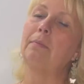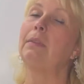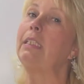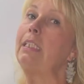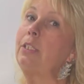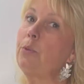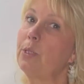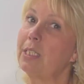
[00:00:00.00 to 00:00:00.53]

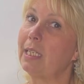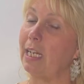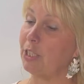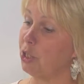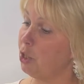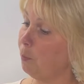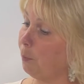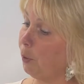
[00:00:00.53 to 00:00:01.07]
This one's got
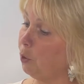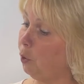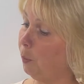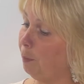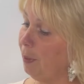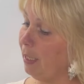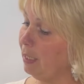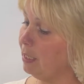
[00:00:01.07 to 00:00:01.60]
super cool
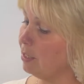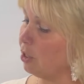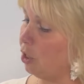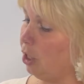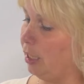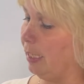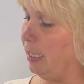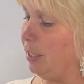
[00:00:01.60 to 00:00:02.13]
pins
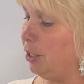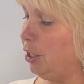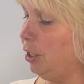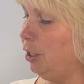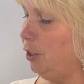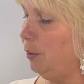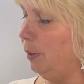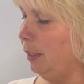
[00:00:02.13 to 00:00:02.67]
on it
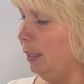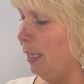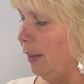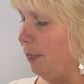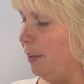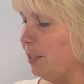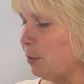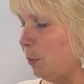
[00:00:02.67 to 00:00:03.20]
too.
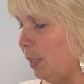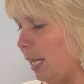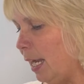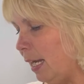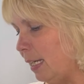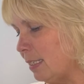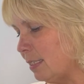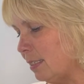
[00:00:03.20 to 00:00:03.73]
This one
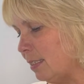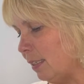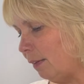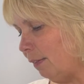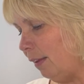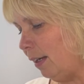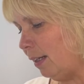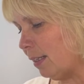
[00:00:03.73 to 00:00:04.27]
has
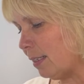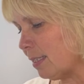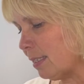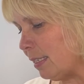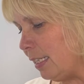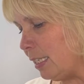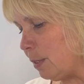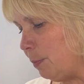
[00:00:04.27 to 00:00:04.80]
deluxe.
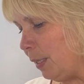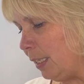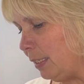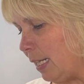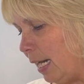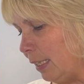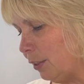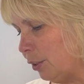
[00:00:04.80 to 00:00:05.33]
It's
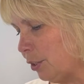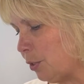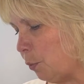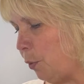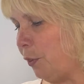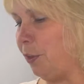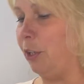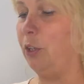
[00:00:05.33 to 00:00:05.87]
McDonald's
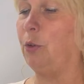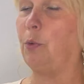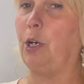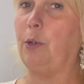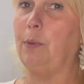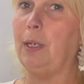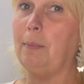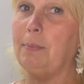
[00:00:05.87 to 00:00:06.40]
with a
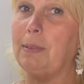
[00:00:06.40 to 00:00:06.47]
grown-up